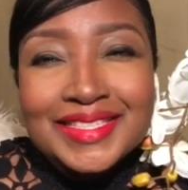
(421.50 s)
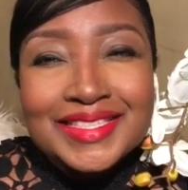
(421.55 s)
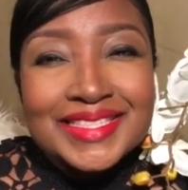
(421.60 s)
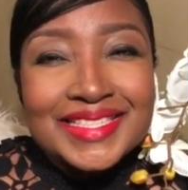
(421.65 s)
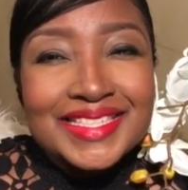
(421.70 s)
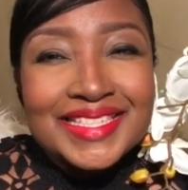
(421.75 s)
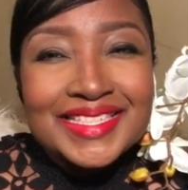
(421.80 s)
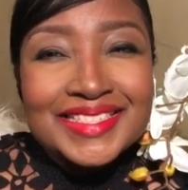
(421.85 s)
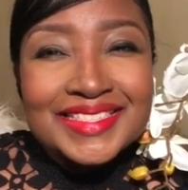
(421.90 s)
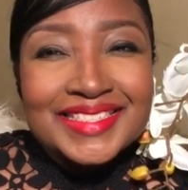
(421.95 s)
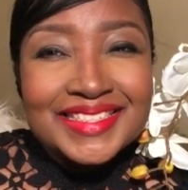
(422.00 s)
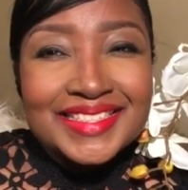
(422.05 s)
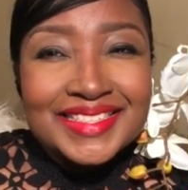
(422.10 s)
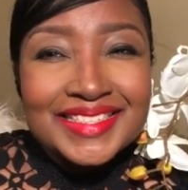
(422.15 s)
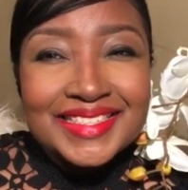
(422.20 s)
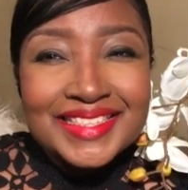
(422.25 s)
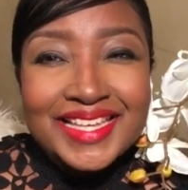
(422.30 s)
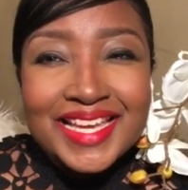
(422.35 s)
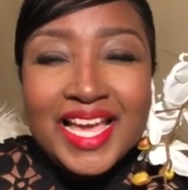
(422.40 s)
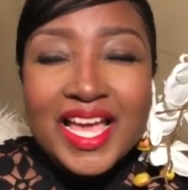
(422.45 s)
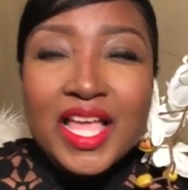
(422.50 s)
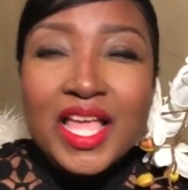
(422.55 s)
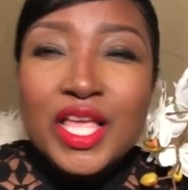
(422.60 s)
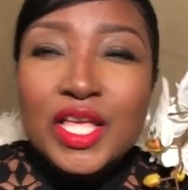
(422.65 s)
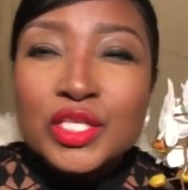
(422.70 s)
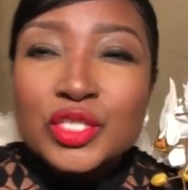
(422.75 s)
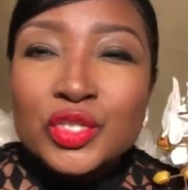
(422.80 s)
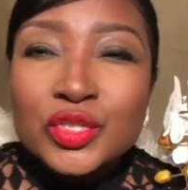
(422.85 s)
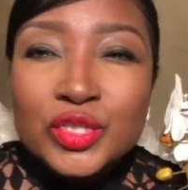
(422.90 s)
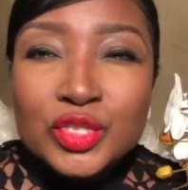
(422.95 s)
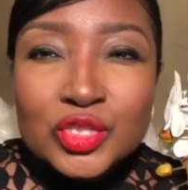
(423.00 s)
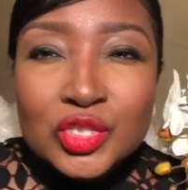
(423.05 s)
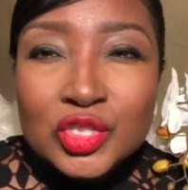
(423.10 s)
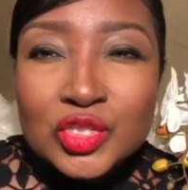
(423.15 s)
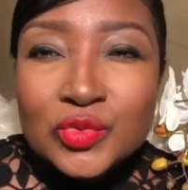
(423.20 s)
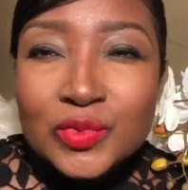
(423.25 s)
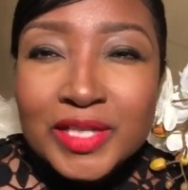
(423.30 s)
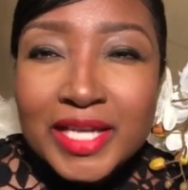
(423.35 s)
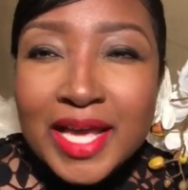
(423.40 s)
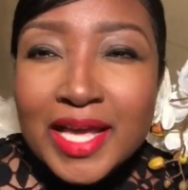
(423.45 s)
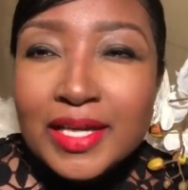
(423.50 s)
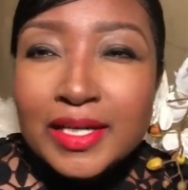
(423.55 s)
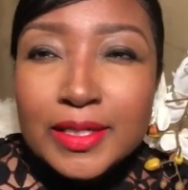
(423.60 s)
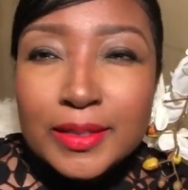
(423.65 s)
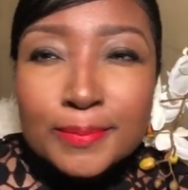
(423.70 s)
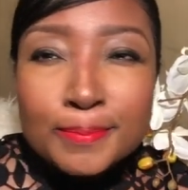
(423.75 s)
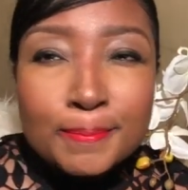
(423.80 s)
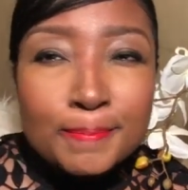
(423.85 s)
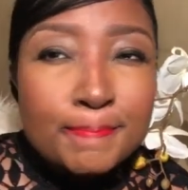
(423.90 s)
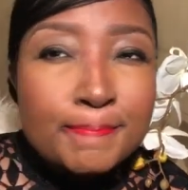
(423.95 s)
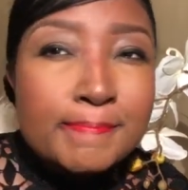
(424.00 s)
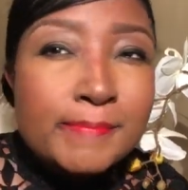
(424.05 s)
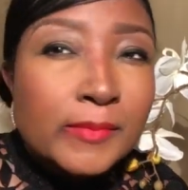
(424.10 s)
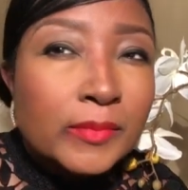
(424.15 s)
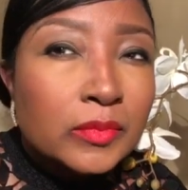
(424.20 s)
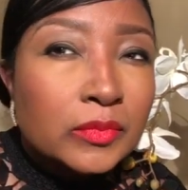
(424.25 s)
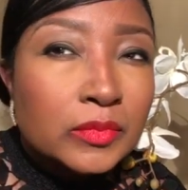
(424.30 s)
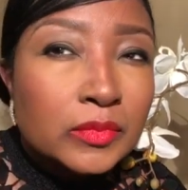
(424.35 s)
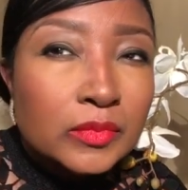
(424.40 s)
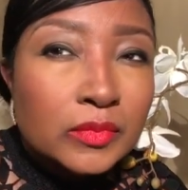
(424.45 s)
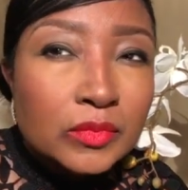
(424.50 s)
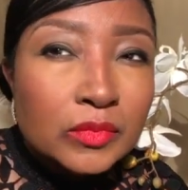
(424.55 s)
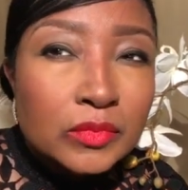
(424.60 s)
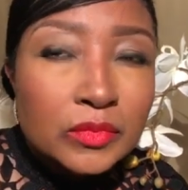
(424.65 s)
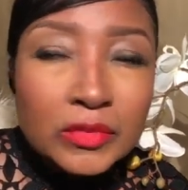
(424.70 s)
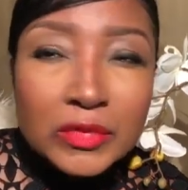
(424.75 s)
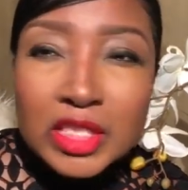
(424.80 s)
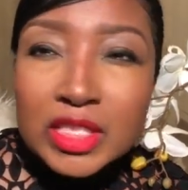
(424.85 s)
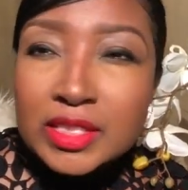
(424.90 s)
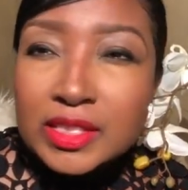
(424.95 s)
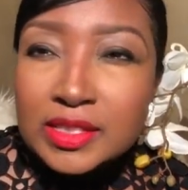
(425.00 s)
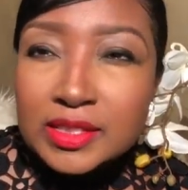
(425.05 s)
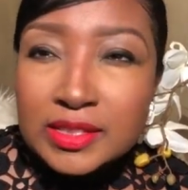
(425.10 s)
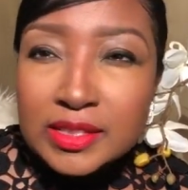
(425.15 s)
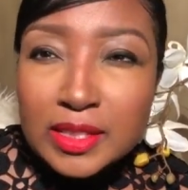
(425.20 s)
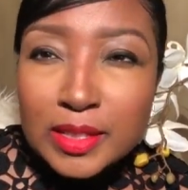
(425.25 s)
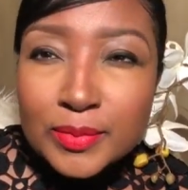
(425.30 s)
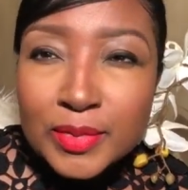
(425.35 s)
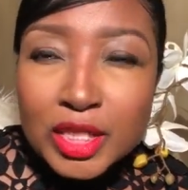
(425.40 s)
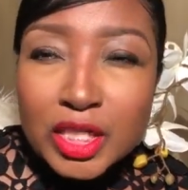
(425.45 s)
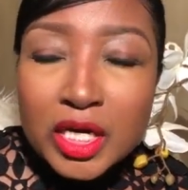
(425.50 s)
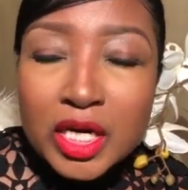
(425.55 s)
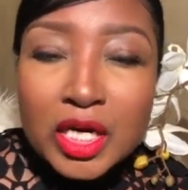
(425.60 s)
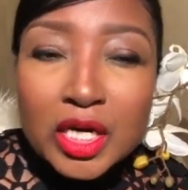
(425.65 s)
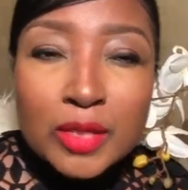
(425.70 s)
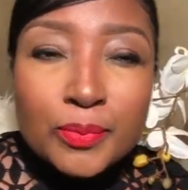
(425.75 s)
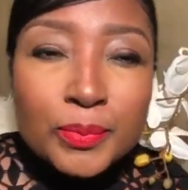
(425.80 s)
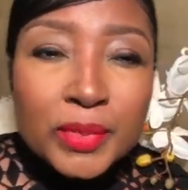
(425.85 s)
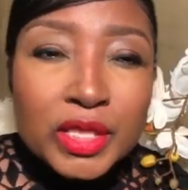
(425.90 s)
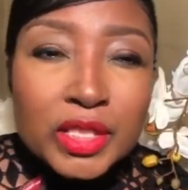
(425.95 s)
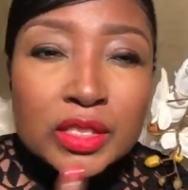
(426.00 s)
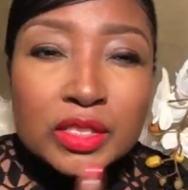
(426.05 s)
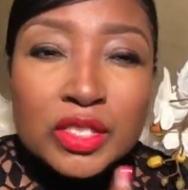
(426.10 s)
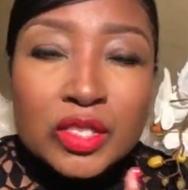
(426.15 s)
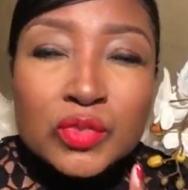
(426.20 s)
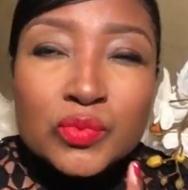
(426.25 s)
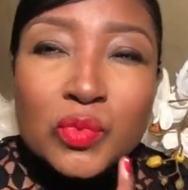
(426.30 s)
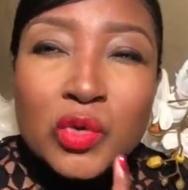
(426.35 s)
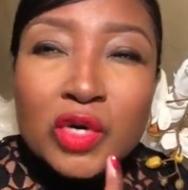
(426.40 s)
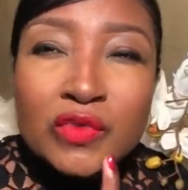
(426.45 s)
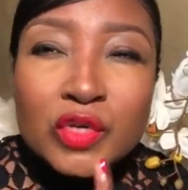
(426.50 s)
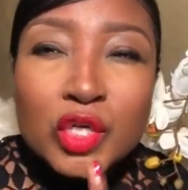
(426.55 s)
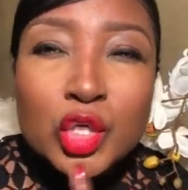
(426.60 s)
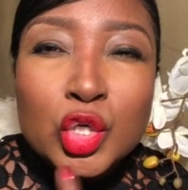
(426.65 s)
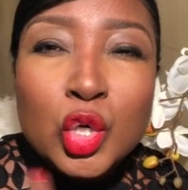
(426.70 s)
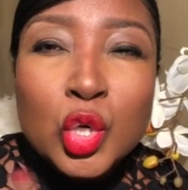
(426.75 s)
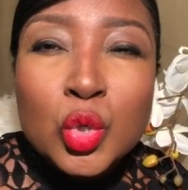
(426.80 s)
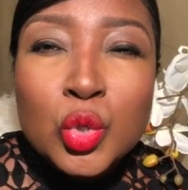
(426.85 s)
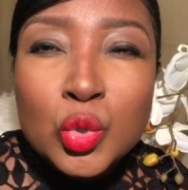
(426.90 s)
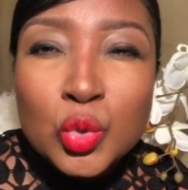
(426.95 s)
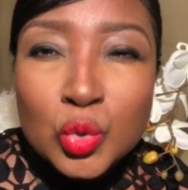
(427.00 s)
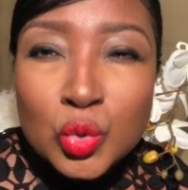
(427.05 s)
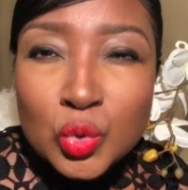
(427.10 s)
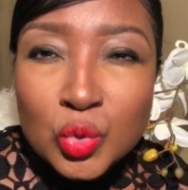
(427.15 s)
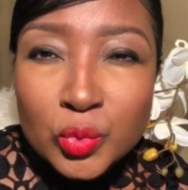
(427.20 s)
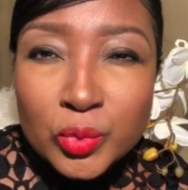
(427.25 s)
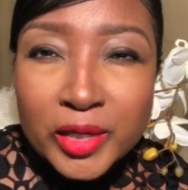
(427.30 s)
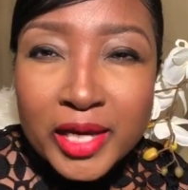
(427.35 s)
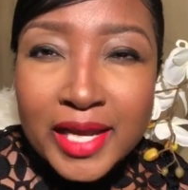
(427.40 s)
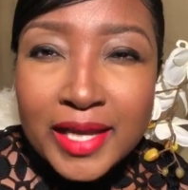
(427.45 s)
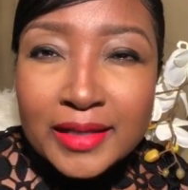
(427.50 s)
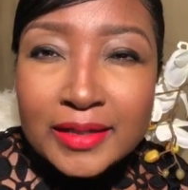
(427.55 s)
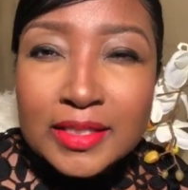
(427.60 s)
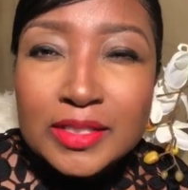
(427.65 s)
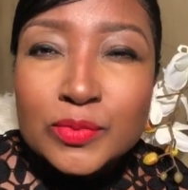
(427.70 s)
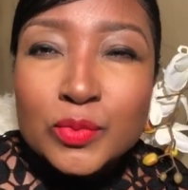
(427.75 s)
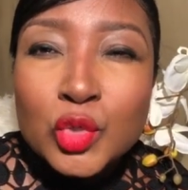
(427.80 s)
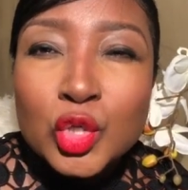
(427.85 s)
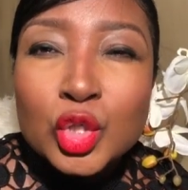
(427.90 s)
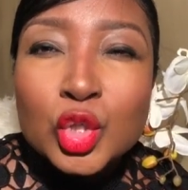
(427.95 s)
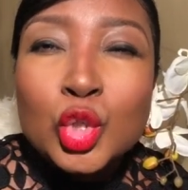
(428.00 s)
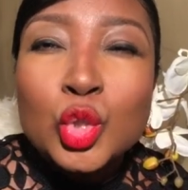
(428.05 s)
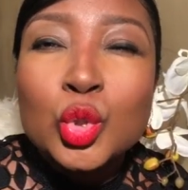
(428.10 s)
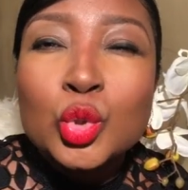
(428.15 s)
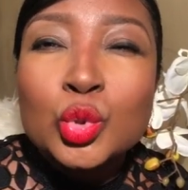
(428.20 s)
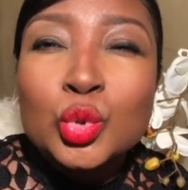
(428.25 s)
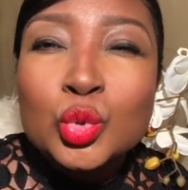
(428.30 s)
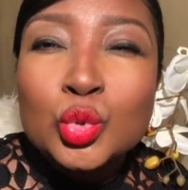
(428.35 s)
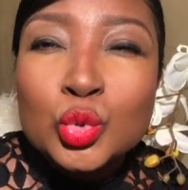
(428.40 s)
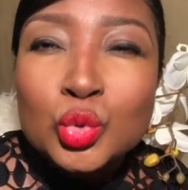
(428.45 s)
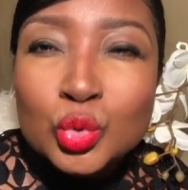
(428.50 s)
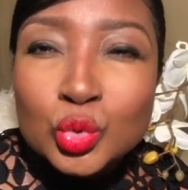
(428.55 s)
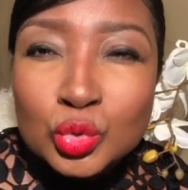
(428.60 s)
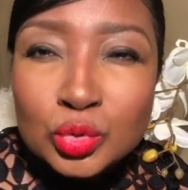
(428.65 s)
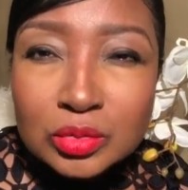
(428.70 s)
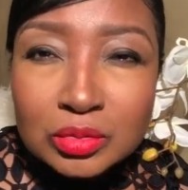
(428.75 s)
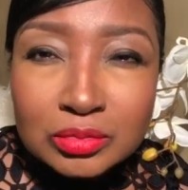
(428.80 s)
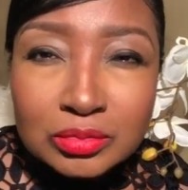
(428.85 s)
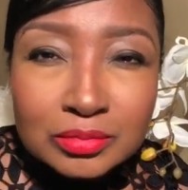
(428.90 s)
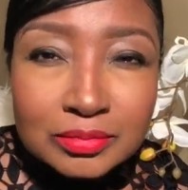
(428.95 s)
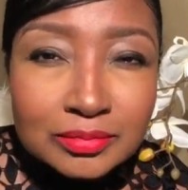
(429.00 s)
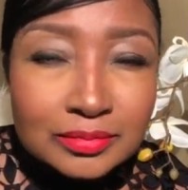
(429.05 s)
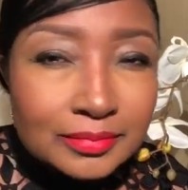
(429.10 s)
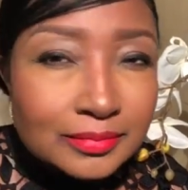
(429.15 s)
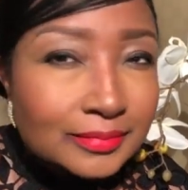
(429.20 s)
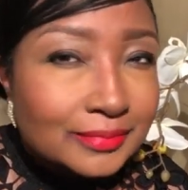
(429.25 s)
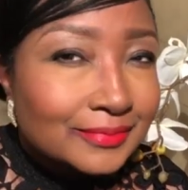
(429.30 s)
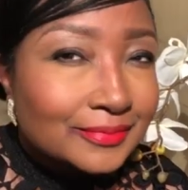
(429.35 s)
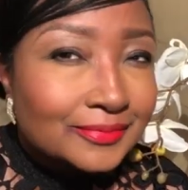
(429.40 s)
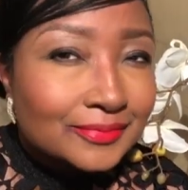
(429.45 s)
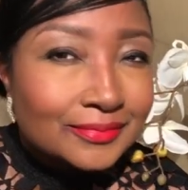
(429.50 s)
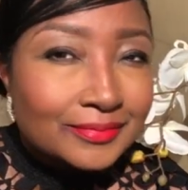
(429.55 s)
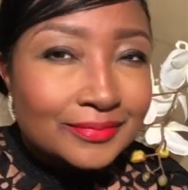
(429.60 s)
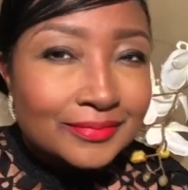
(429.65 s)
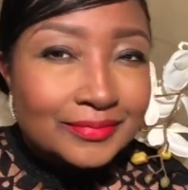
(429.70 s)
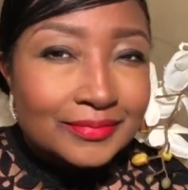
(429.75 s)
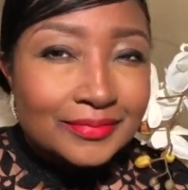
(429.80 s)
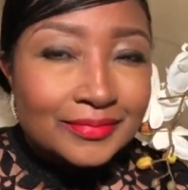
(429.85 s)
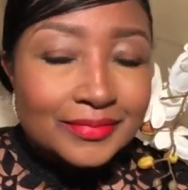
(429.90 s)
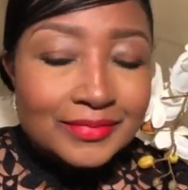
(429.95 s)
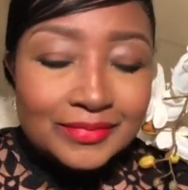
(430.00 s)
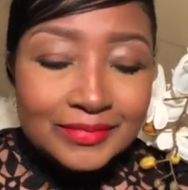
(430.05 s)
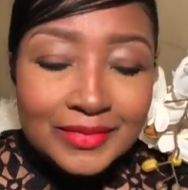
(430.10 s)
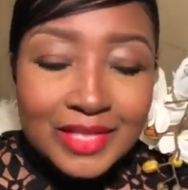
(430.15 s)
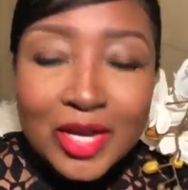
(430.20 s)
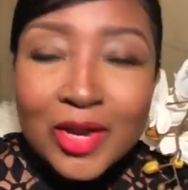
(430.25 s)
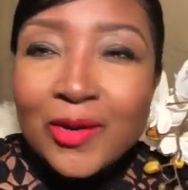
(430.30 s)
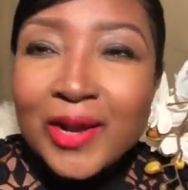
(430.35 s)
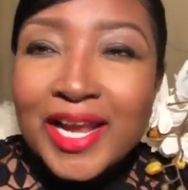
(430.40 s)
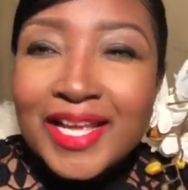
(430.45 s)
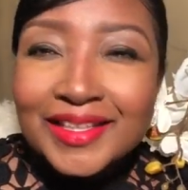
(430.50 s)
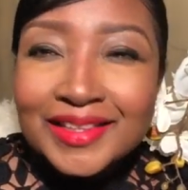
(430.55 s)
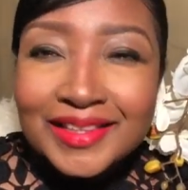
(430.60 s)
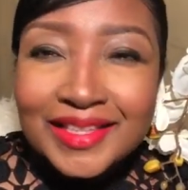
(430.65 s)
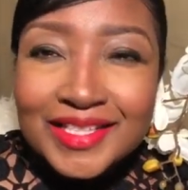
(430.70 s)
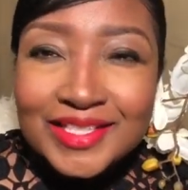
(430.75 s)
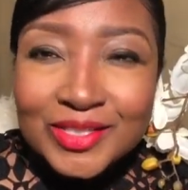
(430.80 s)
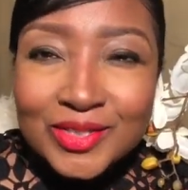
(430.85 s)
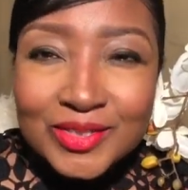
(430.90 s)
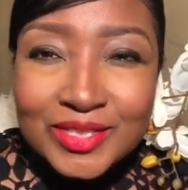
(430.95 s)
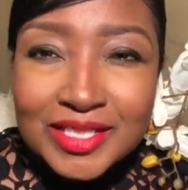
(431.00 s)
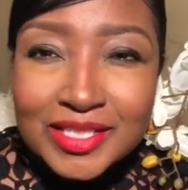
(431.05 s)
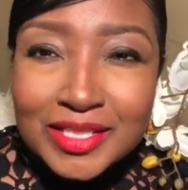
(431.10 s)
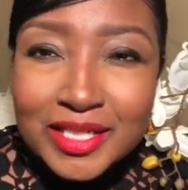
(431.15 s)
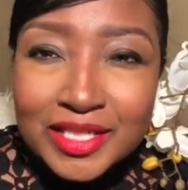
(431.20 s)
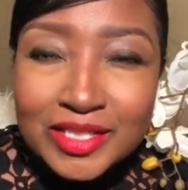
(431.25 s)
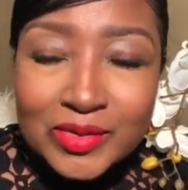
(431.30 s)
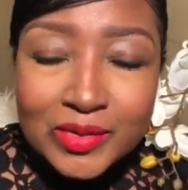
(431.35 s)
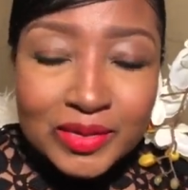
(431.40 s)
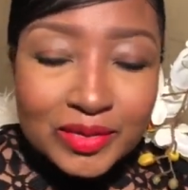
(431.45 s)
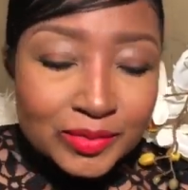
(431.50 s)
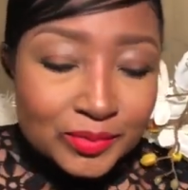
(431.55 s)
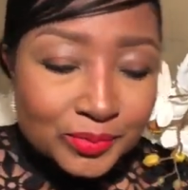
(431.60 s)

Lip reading: So yeah. So this is Rihanna. Similar, but this is more of a cool red. It's more cool. All right, let's go to the next one.